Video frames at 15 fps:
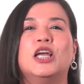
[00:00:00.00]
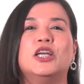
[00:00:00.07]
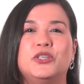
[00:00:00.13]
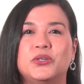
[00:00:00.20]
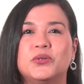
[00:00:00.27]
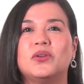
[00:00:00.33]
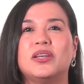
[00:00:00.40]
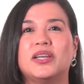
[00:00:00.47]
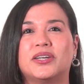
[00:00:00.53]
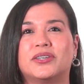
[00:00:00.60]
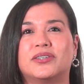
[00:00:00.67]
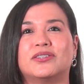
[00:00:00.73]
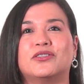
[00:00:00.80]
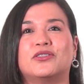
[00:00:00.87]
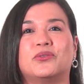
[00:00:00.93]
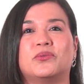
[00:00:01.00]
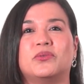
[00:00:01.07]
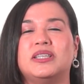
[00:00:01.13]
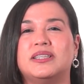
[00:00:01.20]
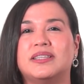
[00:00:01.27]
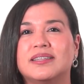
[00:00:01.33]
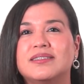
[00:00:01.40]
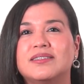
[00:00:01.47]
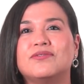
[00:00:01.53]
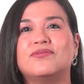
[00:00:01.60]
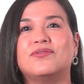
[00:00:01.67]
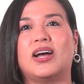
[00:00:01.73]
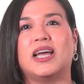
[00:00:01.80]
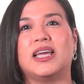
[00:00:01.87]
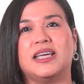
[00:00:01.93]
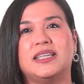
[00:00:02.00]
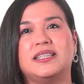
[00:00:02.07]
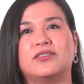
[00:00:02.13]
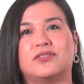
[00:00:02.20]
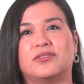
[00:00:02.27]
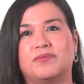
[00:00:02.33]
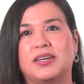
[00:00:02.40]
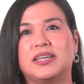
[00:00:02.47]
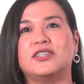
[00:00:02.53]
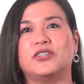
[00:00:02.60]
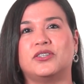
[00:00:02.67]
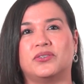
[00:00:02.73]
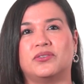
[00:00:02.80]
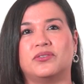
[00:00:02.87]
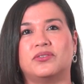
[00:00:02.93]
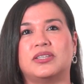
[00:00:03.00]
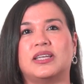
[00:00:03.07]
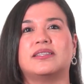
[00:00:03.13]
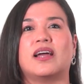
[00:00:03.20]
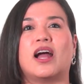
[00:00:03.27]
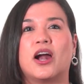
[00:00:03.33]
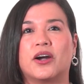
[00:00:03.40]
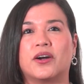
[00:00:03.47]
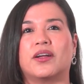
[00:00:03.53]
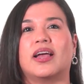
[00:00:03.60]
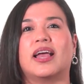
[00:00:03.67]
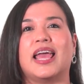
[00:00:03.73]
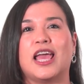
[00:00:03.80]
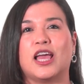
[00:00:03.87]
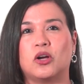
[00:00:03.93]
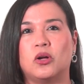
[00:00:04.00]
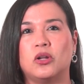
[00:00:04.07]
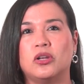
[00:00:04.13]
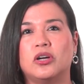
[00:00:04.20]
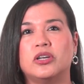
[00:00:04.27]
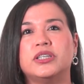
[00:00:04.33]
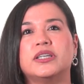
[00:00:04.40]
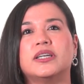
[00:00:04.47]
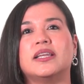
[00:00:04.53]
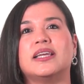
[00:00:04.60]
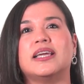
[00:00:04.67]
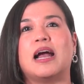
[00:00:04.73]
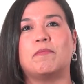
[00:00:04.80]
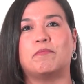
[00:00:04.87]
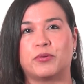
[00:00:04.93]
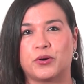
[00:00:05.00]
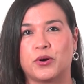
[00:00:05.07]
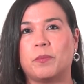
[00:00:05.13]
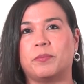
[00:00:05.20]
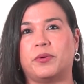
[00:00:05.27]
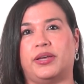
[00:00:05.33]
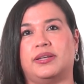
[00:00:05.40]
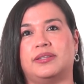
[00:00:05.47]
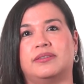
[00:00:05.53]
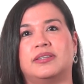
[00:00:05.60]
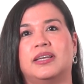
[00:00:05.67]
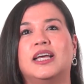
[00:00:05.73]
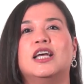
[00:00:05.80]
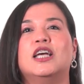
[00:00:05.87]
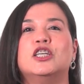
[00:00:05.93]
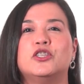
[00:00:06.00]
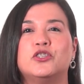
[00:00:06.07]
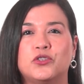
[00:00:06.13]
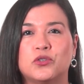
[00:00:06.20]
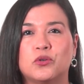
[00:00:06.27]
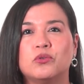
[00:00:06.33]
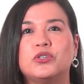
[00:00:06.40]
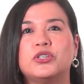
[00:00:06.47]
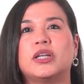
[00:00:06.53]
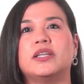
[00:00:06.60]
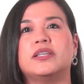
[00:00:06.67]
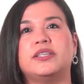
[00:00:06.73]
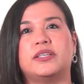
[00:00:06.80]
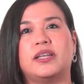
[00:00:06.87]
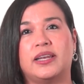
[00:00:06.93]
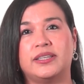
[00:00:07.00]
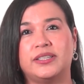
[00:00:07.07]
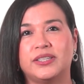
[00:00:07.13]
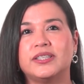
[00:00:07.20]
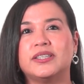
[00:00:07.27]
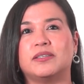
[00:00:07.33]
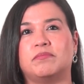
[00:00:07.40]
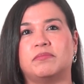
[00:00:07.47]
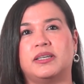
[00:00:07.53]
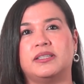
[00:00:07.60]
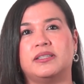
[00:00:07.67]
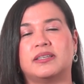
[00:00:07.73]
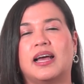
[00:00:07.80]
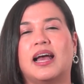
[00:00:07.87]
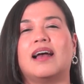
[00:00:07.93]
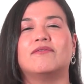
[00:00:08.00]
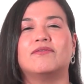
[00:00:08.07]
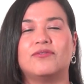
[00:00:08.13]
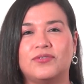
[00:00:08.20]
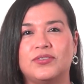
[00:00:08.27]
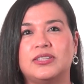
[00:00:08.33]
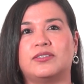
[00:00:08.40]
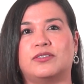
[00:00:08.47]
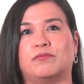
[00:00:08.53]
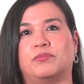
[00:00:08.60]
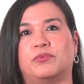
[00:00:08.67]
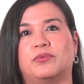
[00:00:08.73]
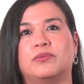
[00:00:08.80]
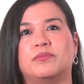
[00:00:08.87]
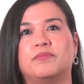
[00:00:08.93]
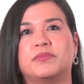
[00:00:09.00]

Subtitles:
You learned to identify interventions that are ecologically appropriate, socially legitimate, and feasible,